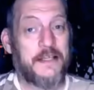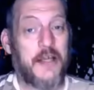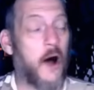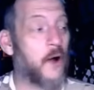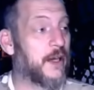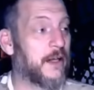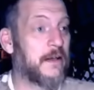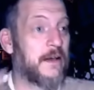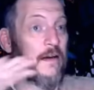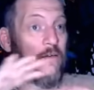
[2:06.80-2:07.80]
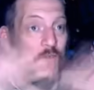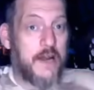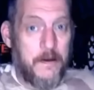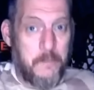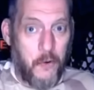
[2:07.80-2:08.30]
y'all can
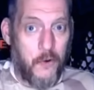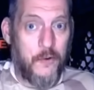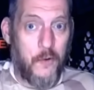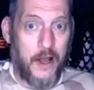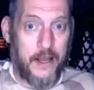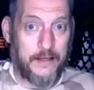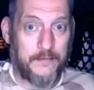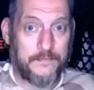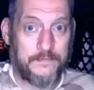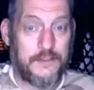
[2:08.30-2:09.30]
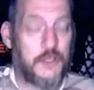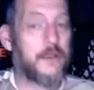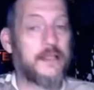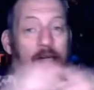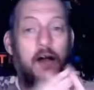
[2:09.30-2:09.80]
fear porn away.
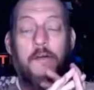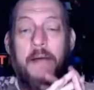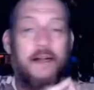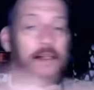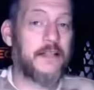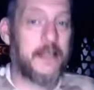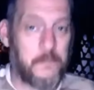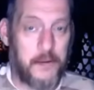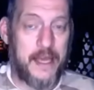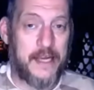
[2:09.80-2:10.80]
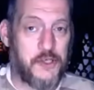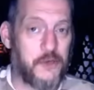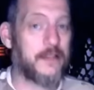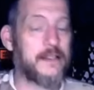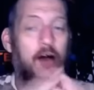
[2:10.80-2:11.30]
You can talk about clickbait.
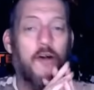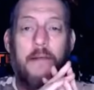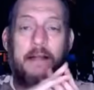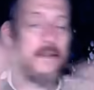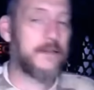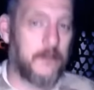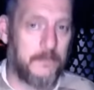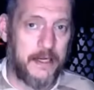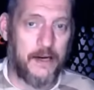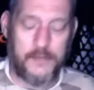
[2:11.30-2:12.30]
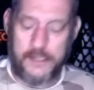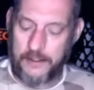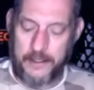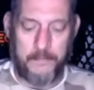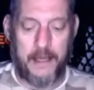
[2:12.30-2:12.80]
You can talk about the thumbnail was
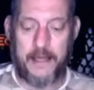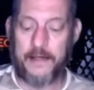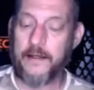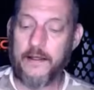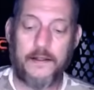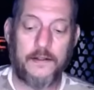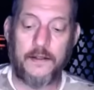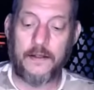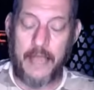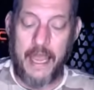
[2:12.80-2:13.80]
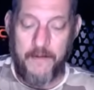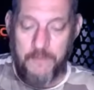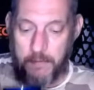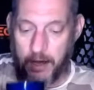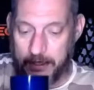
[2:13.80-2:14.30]
clickbait. Look,
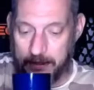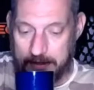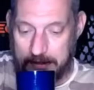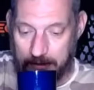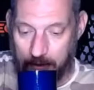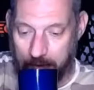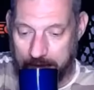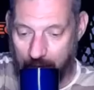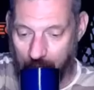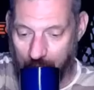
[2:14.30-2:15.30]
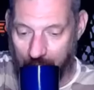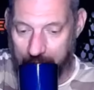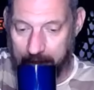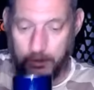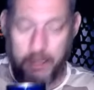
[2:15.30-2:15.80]
everybody needs to know what's going
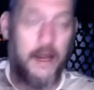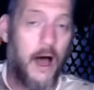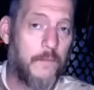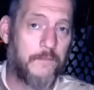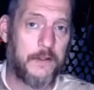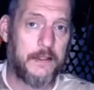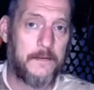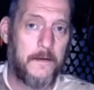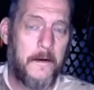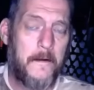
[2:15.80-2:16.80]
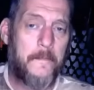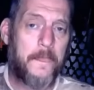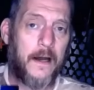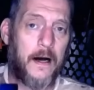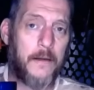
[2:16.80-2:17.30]
on here. And hopefully,
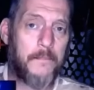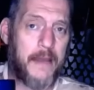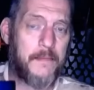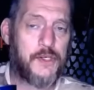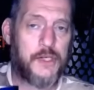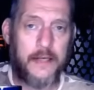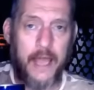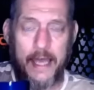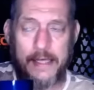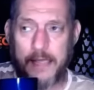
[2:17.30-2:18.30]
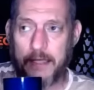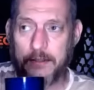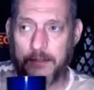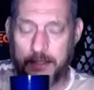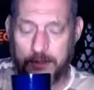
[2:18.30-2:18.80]
Bama Jen has a
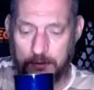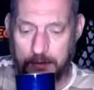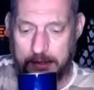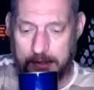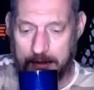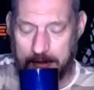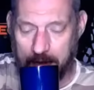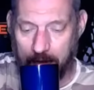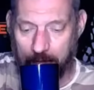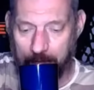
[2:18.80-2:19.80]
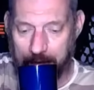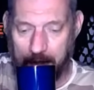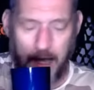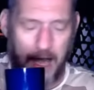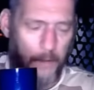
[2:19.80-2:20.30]
link to this intel.
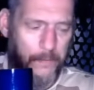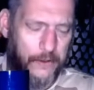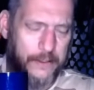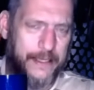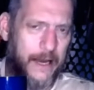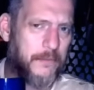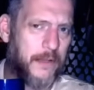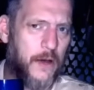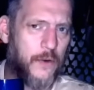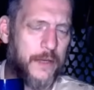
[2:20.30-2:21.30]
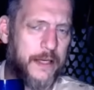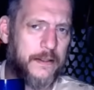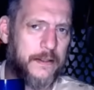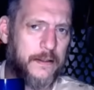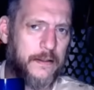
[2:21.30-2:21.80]
I'll put it down below
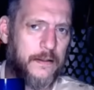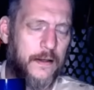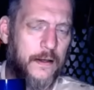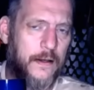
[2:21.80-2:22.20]
in the